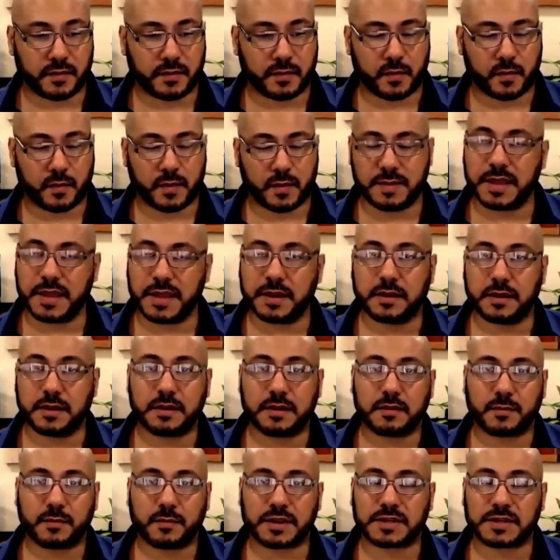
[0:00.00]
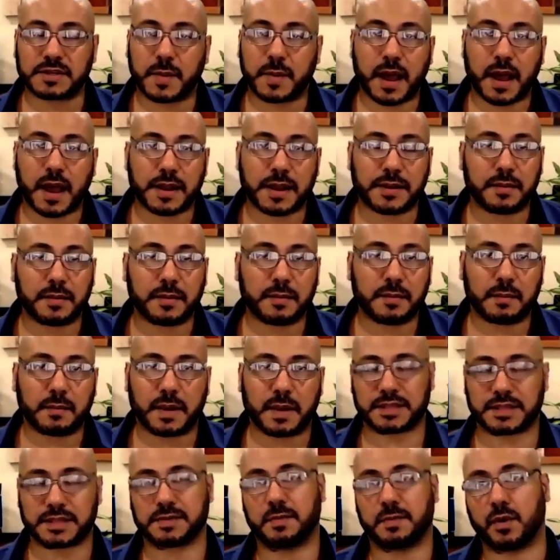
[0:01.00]
women respond
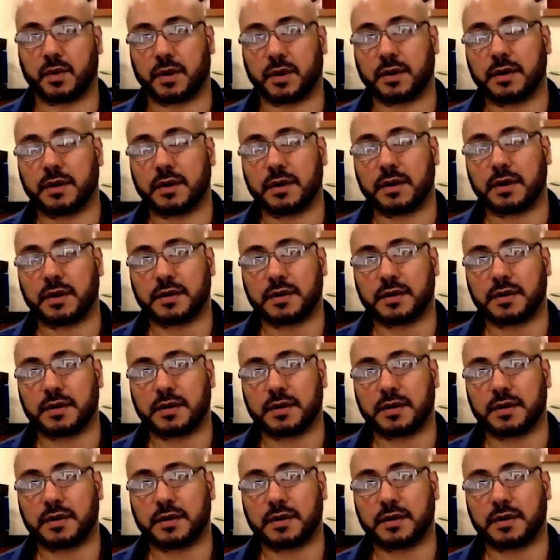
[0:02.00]
much more